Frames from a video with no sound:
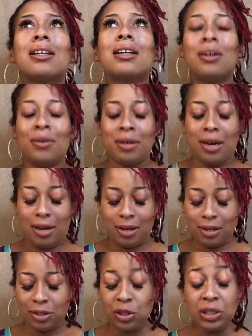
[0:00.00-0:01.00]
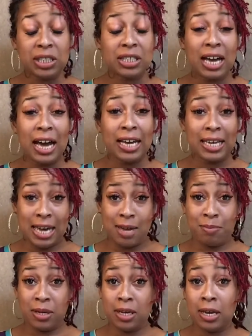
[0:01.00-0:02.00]
okay, so this guy
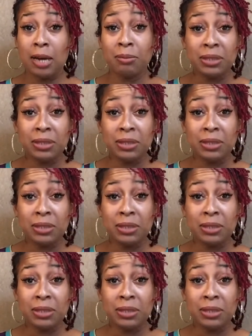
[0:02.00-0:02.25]
came in. I'm